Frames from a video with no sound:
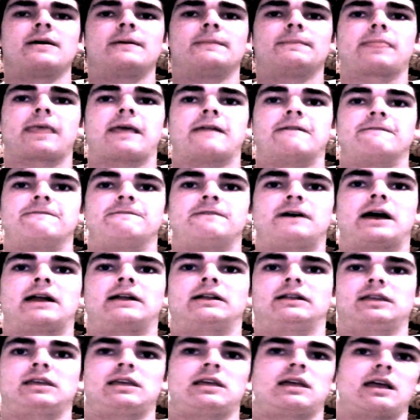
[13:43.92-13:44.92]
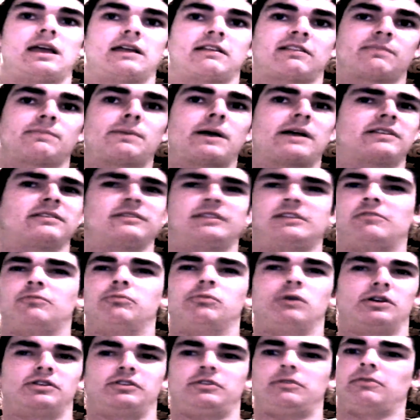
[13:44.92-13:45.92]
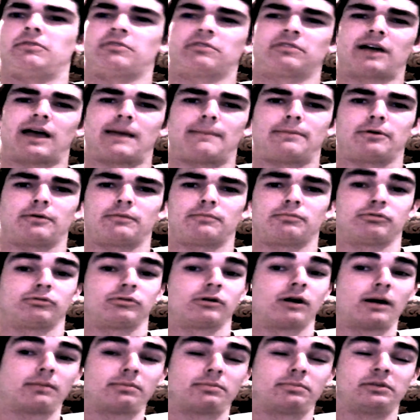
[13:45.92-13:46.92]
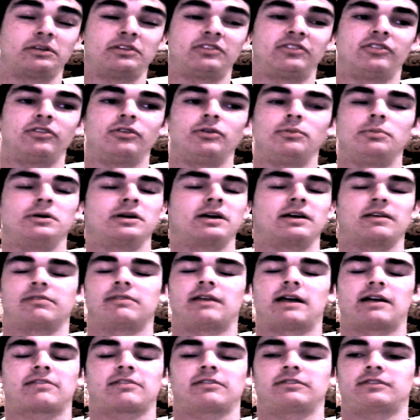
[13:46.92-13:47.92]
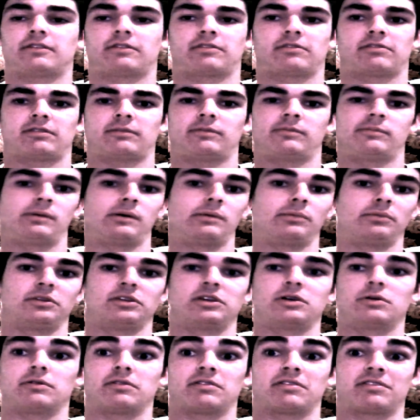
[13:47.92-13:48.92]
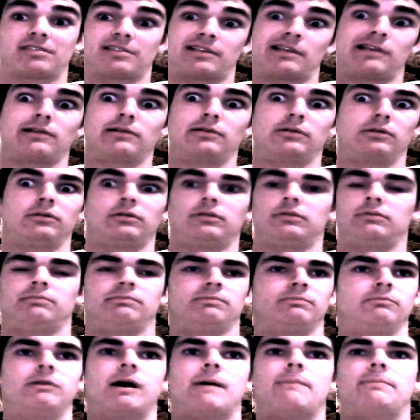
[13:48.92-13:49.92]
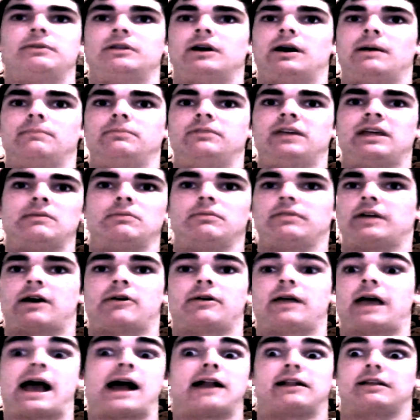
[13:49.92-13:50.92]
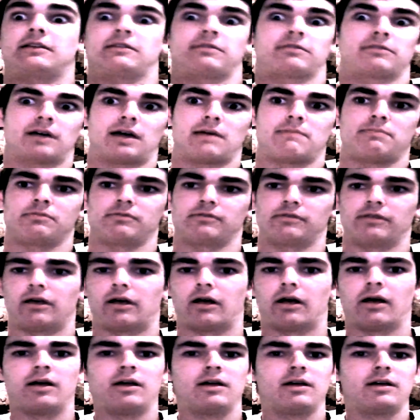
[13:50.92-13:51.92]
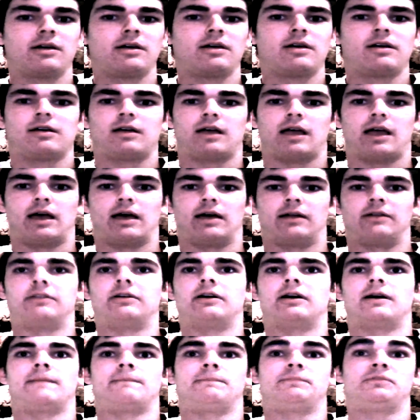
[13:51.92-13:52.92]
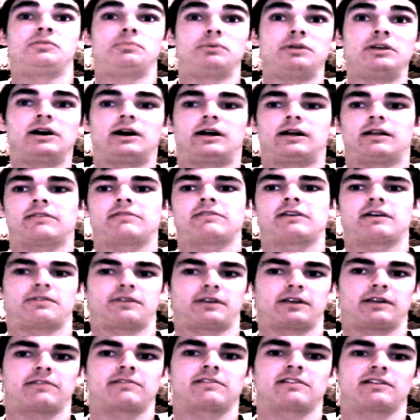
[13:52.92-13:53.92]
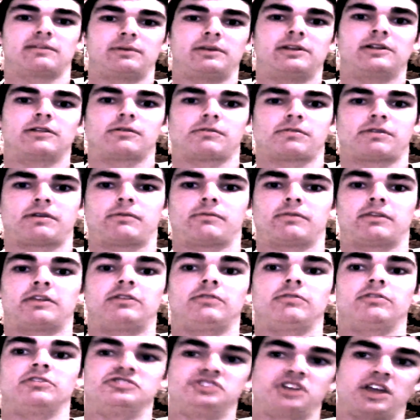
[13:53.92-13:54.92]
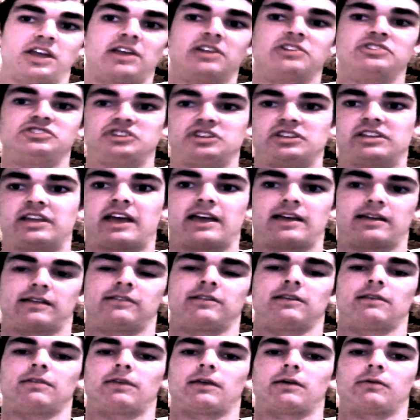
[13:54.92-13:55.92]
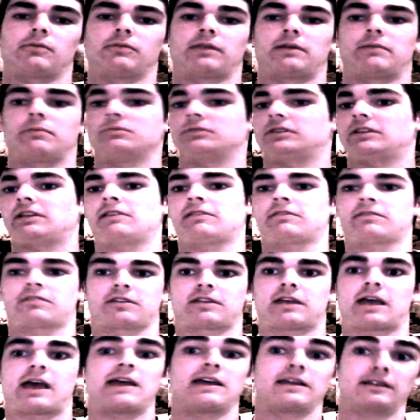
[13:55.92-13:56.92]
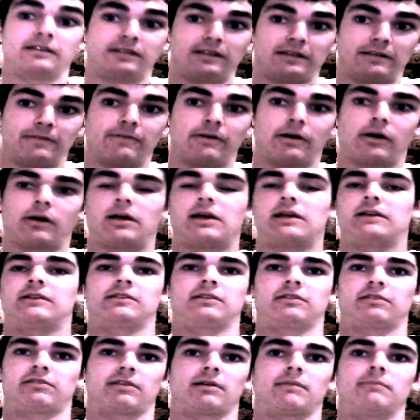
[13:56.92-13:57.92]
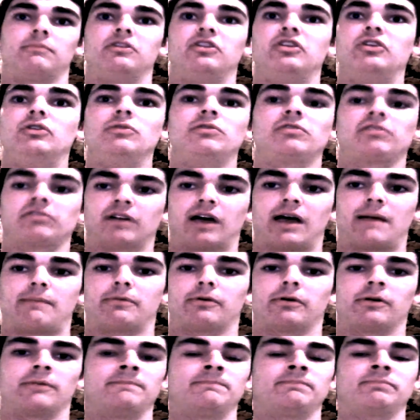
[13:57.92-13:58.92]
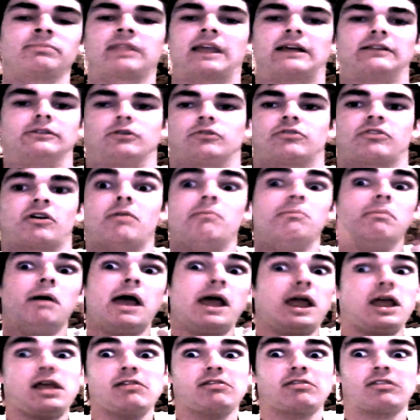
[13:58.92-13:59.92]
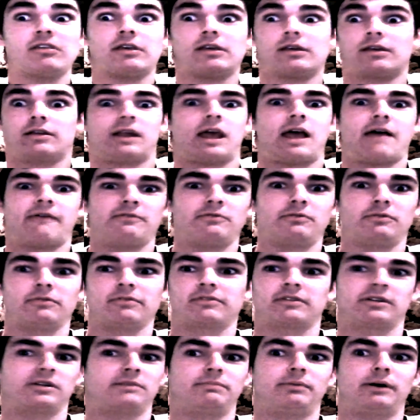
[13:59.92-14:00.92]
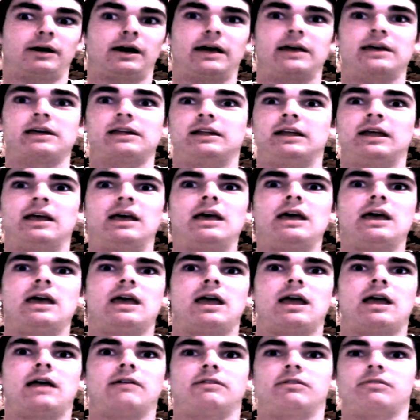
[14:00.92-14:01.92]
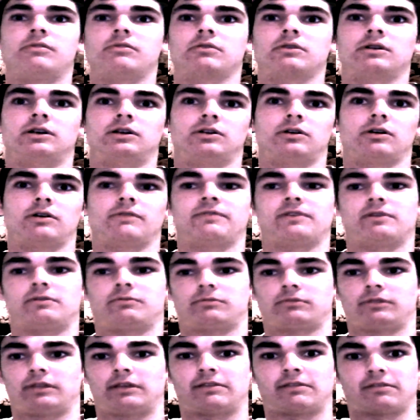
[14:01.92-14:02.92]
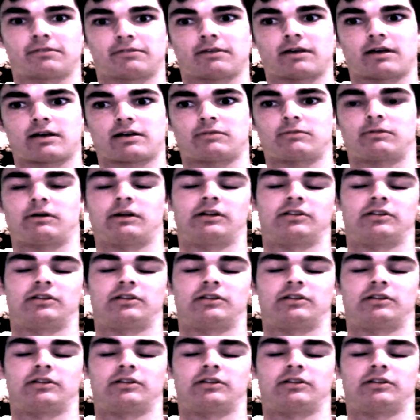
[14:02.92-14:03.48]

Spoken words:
And finally, expect at least one new sniper, probably two, because Nexon doesn't seem to be able to go a single weapon update without adding a sniper in there. And to be honest, I think it's going to be another thing where they do the JNG KNT thing, where they release the KNT variant, some new sniper that looks amazing and everyone's going to buy it. And then they're going to nerf it and release a second one, and